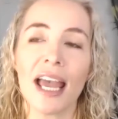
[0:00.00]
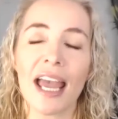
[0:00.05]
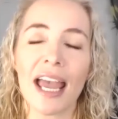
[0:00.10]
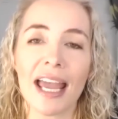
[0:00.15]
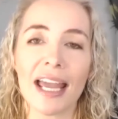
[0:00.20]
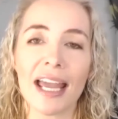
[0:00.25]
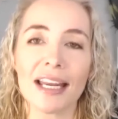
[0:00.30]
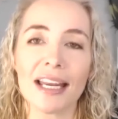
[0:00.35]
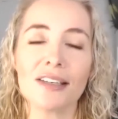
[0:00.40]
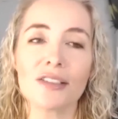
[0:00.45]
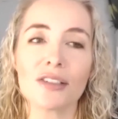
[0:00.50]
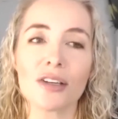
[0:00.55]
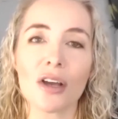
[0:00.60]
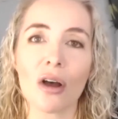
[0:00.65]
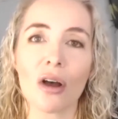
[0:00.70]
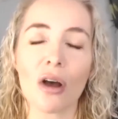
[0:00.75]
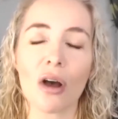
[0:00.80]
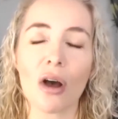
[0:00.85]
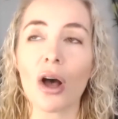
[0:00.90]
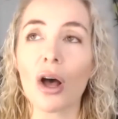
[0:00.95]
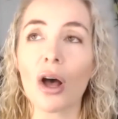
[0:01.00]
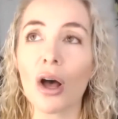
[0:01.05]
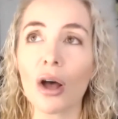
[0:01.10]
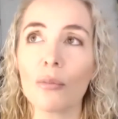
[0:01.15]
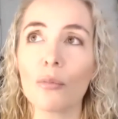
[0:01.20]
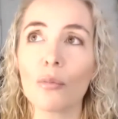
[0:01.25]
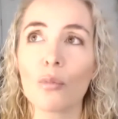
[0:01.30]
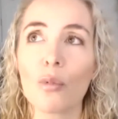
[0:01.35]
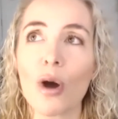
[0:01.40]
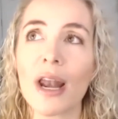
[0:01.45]
And
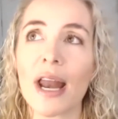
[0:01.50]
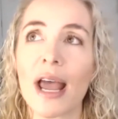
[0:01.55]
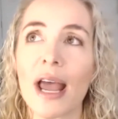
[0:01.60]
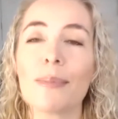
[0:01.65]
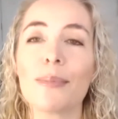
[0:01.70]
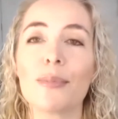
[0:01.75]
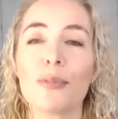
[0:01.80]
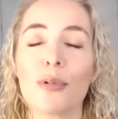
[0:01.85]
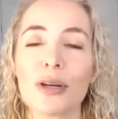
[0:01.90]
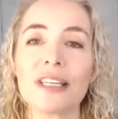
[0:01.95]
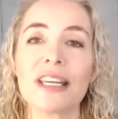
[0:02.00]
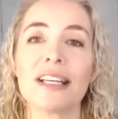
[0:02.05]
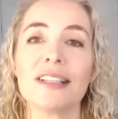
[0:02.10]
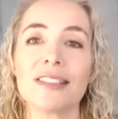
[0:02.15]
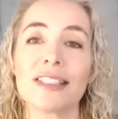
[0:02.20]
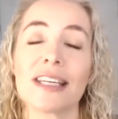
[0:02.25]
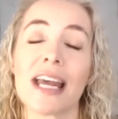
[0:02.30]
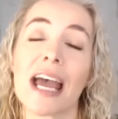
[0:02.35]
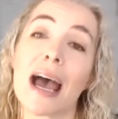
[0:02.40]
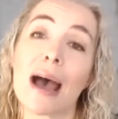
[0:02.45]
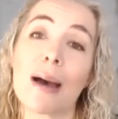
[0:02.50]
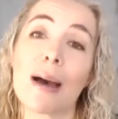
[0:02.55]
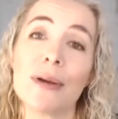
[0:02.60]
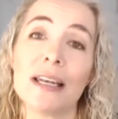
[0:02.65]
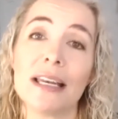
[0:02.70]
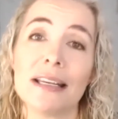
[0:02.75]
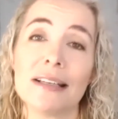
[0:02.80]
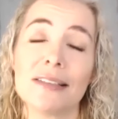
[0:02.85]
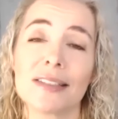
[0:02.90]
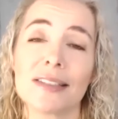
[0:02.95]
what tends to
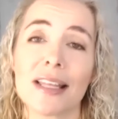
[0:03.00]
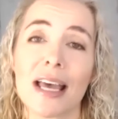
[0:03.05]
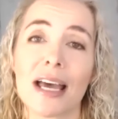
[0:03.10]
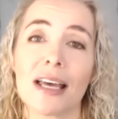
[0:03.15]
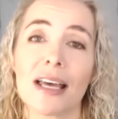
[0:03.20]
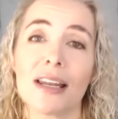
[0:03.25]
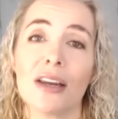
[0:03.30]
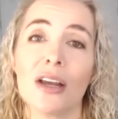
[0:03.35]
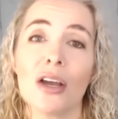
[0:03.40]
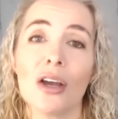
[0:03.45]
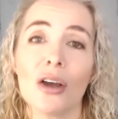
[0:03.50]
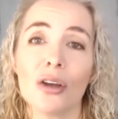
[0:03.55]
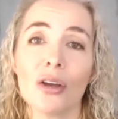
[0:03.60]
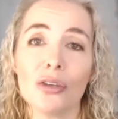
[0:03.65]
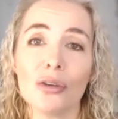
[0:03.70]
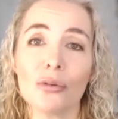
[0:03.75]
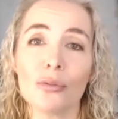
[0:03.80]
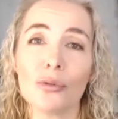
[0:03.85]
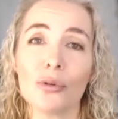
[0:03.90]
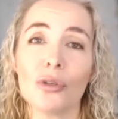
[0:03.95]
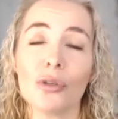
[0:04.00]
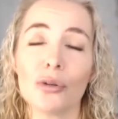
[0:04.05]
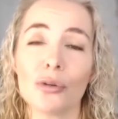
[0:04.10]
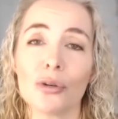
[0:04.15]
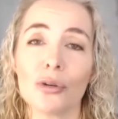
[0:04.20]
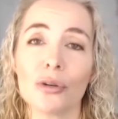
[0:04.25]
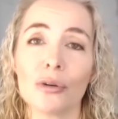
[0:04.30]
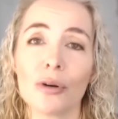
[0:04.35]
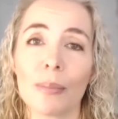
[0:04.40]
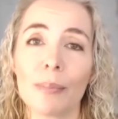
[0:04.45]
happen is that
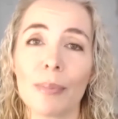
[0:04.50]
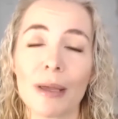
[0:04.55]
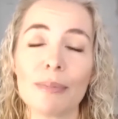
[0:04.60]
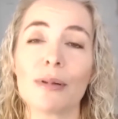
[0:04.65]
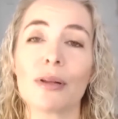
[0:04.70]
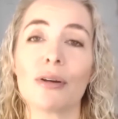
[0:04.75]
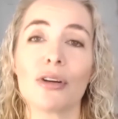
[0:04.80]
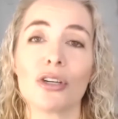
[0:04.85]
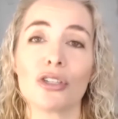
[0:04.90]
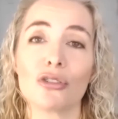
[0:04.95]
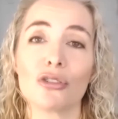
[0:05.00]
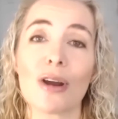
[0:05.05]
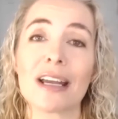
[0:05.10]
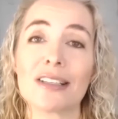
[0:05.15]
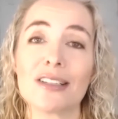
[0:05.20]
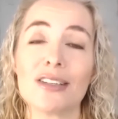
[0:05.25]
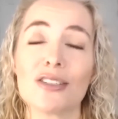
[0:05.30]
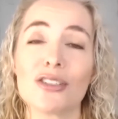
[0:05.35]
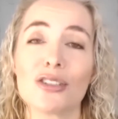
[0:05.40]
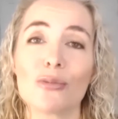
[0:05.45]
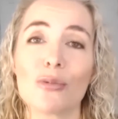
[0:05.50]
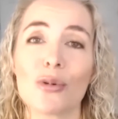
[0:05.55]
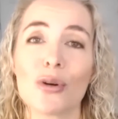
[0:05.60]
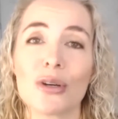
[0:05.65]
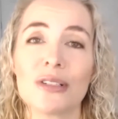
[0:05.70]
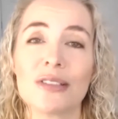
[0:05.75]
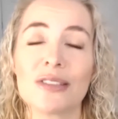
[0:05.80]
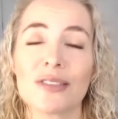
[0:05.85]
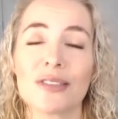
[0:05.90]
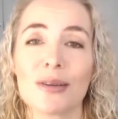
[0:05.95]
your people are attracted
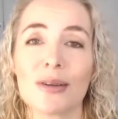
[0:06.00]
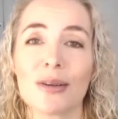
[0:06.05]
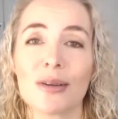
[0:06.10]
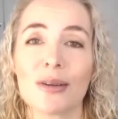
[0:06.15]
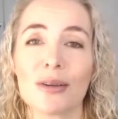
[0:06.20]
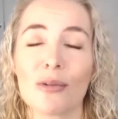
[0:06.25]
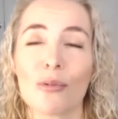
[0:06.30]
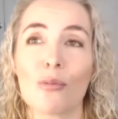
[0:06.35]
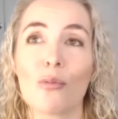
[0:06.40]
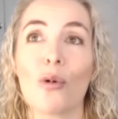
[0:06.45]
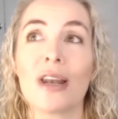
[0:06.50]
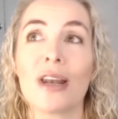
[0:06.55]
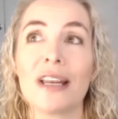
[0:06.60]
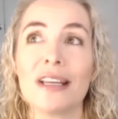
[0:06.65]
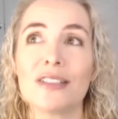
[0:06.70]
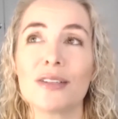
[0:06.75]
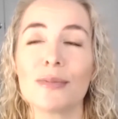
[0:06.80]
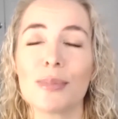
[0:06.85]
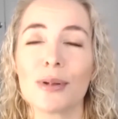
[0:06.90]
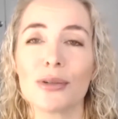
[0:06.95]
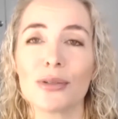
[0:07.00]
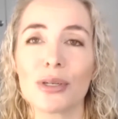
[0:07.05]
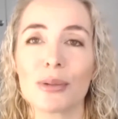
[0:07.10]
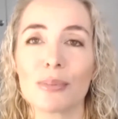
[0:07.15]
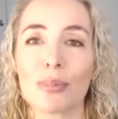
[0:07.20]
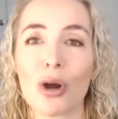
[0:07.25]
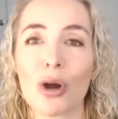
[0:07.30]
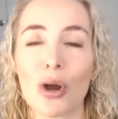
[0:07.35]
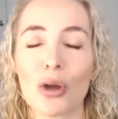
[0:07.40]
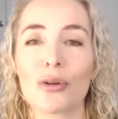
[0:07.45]
towards wanting to build a
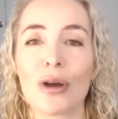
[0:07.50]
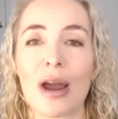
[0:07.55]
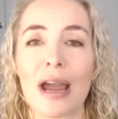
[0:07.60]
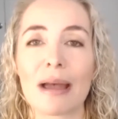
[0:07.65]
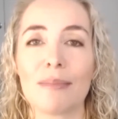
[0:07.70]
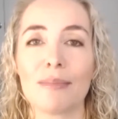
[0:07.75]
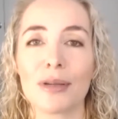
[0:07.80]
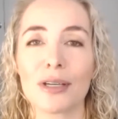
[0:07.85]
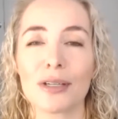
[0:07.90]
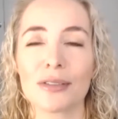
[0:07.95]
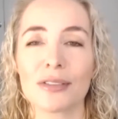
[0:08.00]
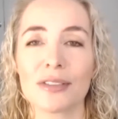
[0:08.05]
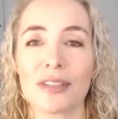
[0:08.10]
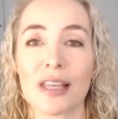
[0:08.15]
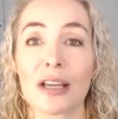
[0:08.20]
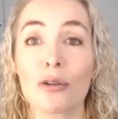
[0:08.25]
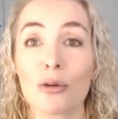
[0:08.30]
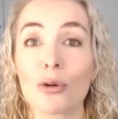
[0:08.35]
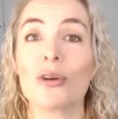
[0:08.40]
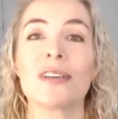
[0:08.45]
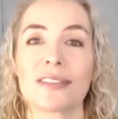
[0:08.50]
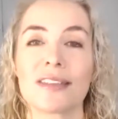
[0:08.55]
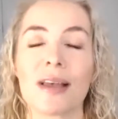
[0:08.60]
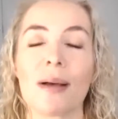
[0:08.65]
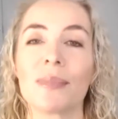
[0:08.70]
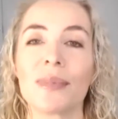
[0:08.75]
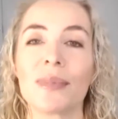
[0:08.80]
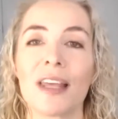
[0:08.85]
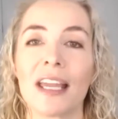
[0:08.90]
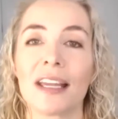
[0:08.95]
program because they're good at
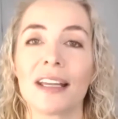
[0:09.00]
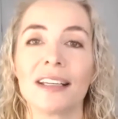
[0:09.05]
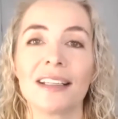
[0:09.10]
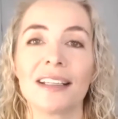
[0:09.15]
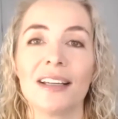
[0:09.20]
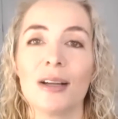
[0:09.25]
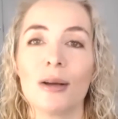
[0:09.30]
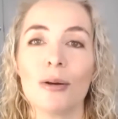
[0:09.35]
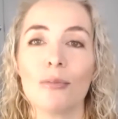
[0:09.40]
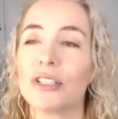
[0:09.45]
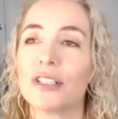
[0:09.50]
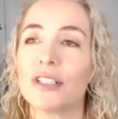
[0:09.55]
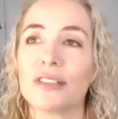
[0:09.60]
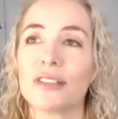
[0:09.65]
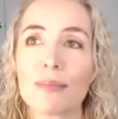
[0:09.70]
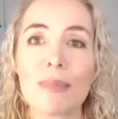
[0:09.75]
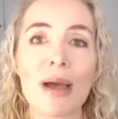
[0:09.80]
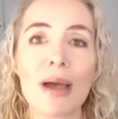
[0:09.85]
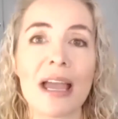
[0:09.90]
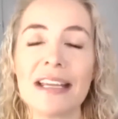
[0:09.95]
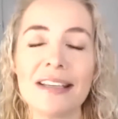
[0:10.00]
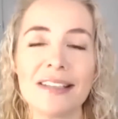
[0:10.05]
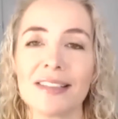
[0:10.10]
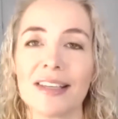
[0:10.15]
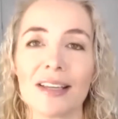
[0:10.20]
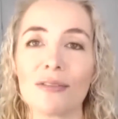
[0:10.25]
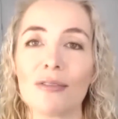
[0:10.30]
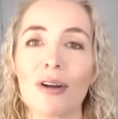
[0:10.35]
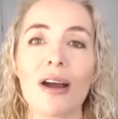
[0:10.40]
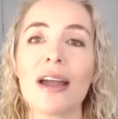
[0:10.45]
something, which is
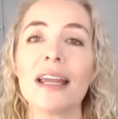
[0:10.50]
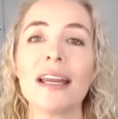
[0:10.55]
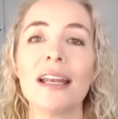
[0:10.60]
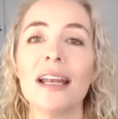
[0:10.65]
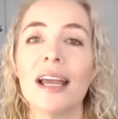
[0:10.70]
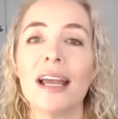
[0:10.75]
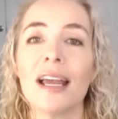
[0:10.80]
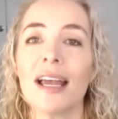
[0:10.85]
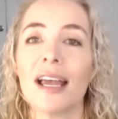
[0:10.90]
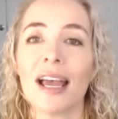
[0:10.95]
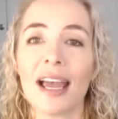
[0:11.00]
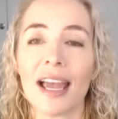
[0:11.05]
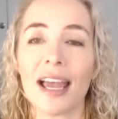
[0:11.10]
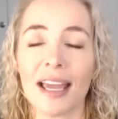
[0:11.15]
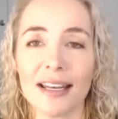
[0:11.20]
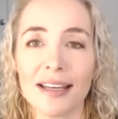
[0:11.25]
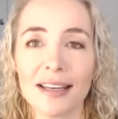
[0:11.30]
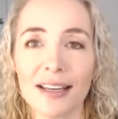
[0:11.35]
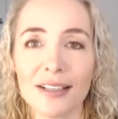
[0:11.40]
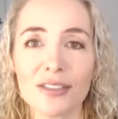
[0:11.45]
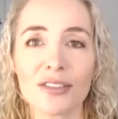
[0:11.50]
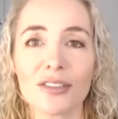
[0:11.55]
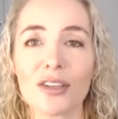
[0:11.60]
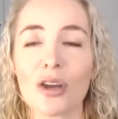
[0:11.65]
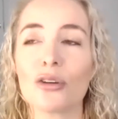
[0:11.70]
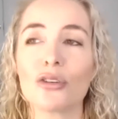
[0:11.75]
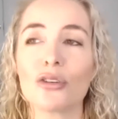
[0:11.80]
amazing, right? And it's so